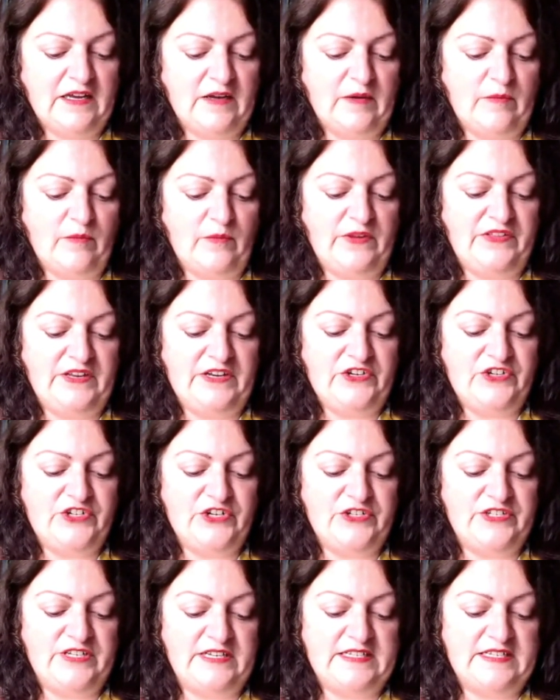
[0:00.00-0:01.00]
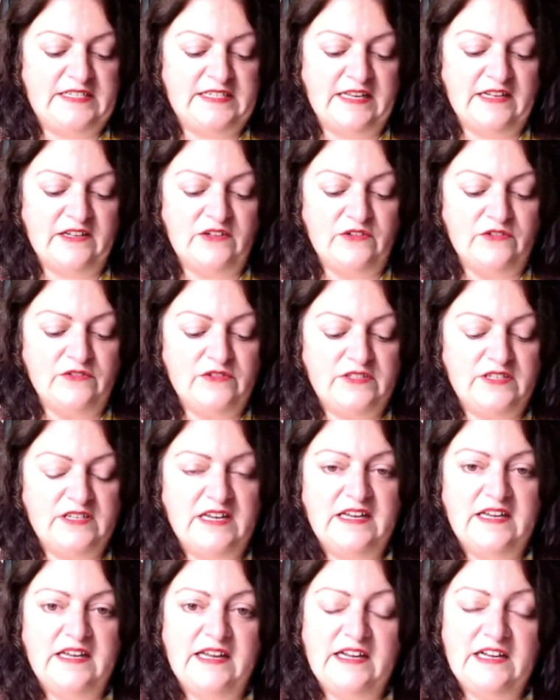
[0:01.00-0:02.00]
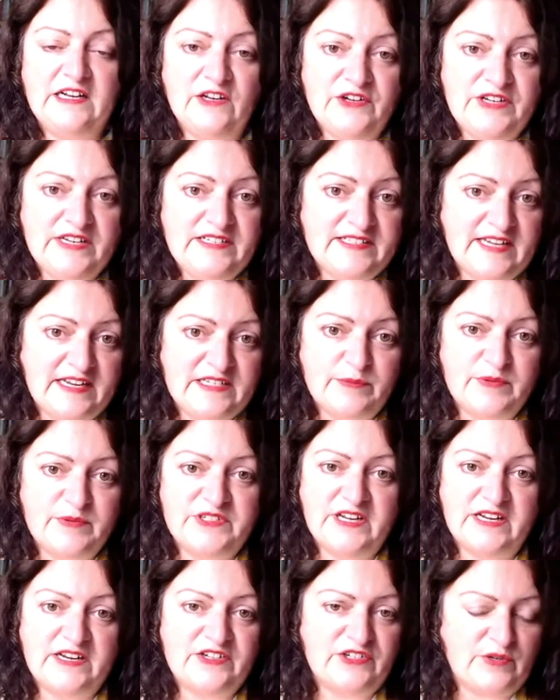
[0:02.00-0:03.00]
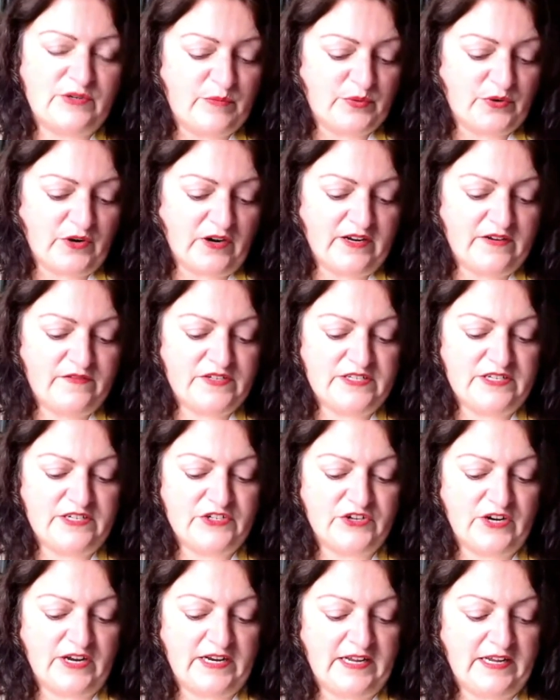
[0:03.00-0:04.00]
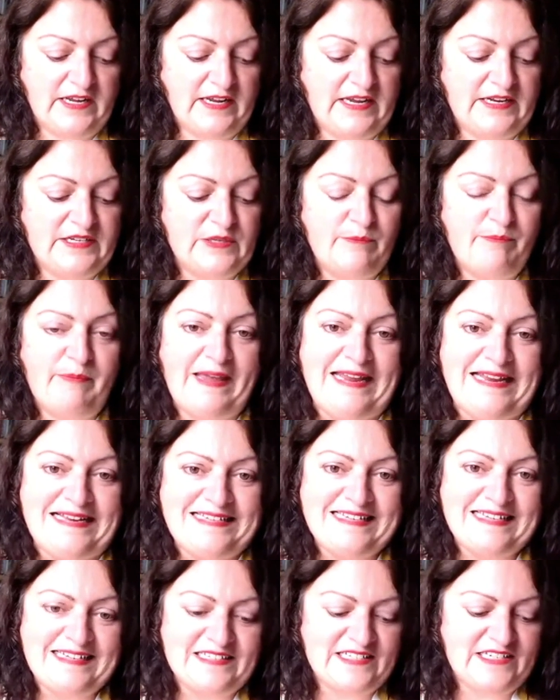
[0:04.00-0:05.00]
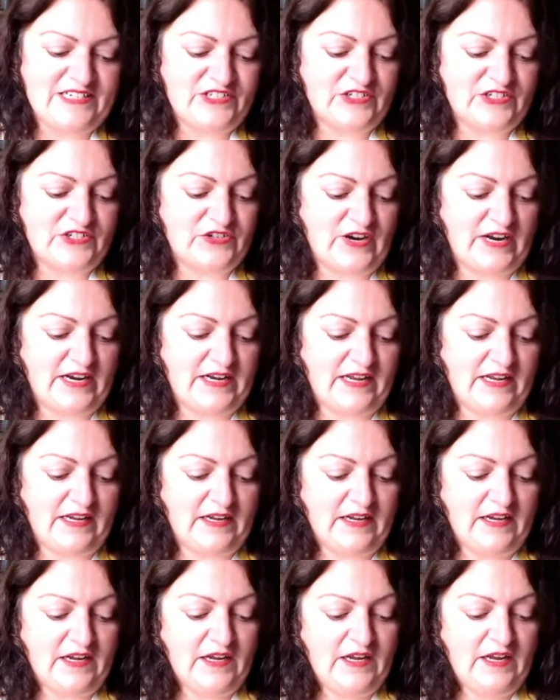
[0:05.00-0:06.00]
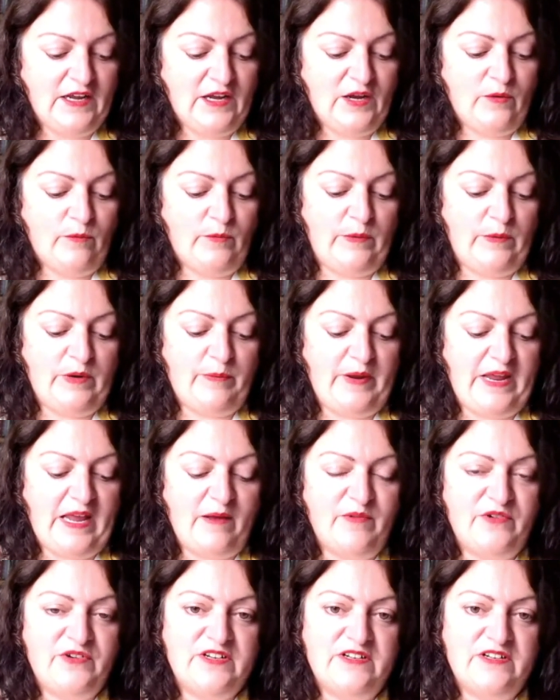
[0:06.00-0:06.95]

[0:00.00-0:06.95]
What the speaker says: with introducing skills, including data protection and privacy training into basic teacher training, we would be able to